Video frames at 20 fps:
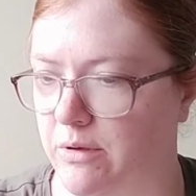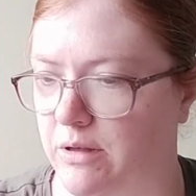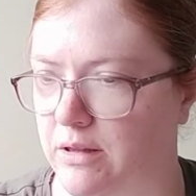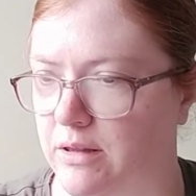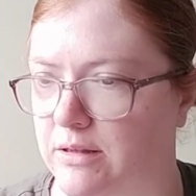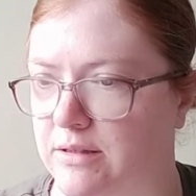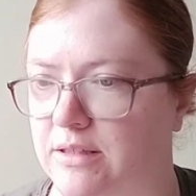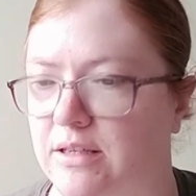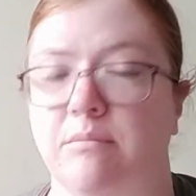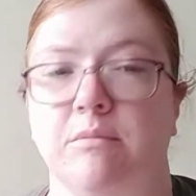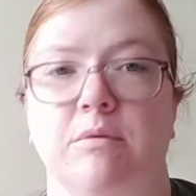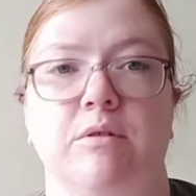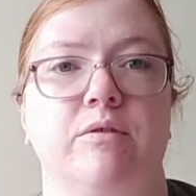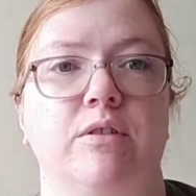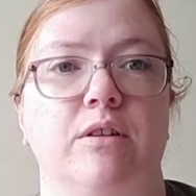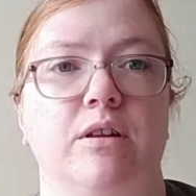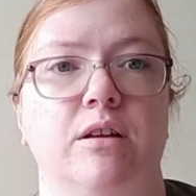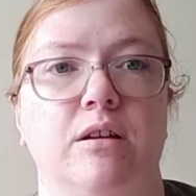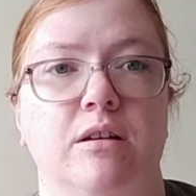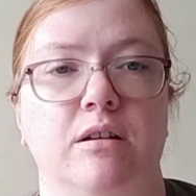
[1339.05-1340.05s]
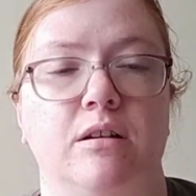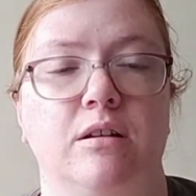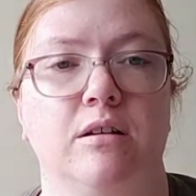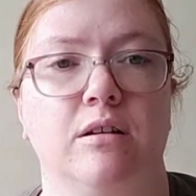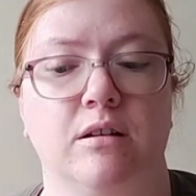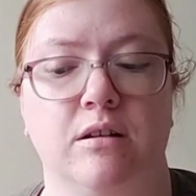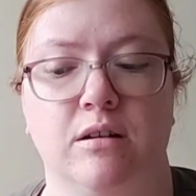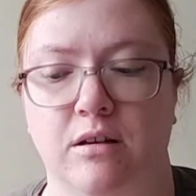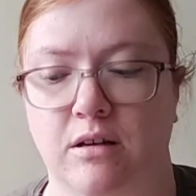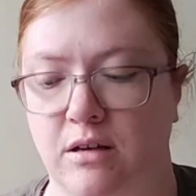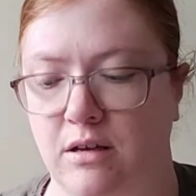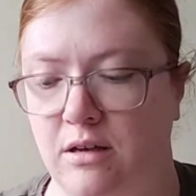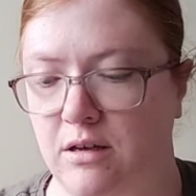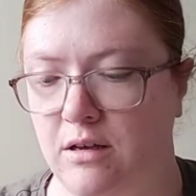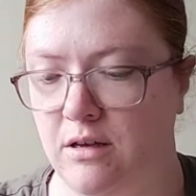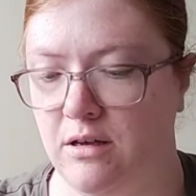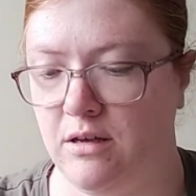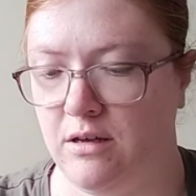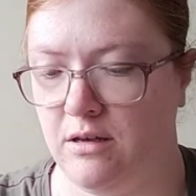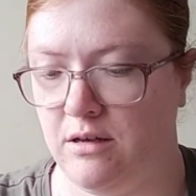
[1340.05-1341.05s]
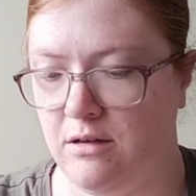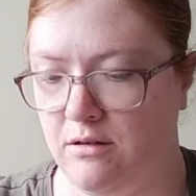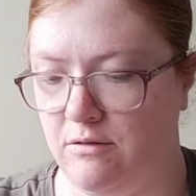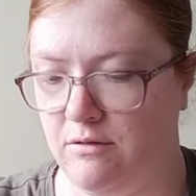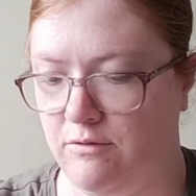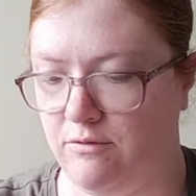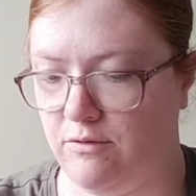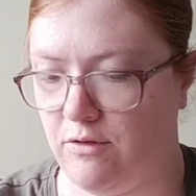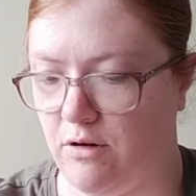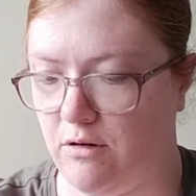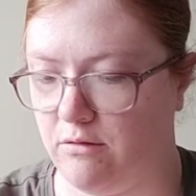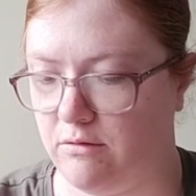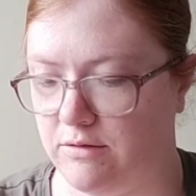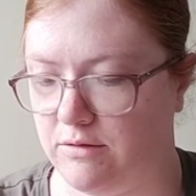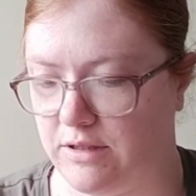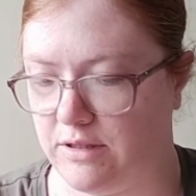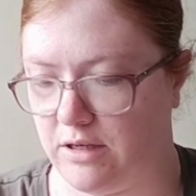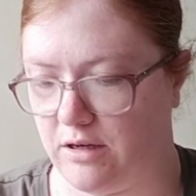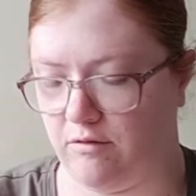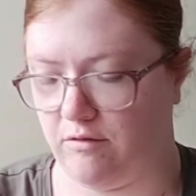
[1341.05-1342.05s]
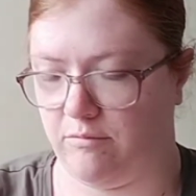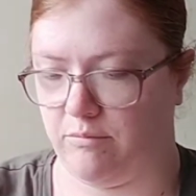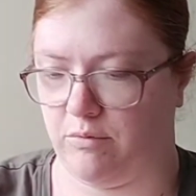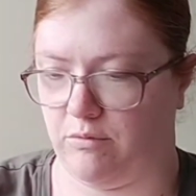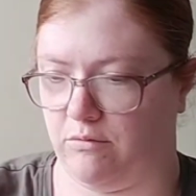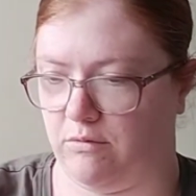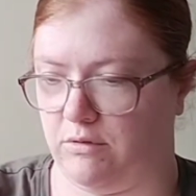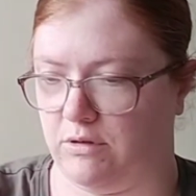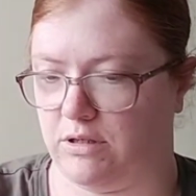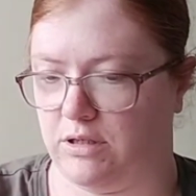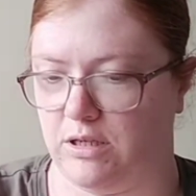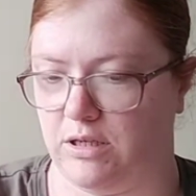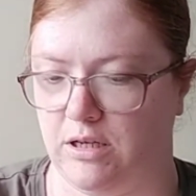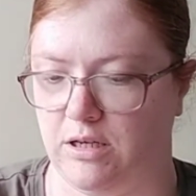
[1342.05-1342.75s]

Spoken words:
with some of the florals that I've bought.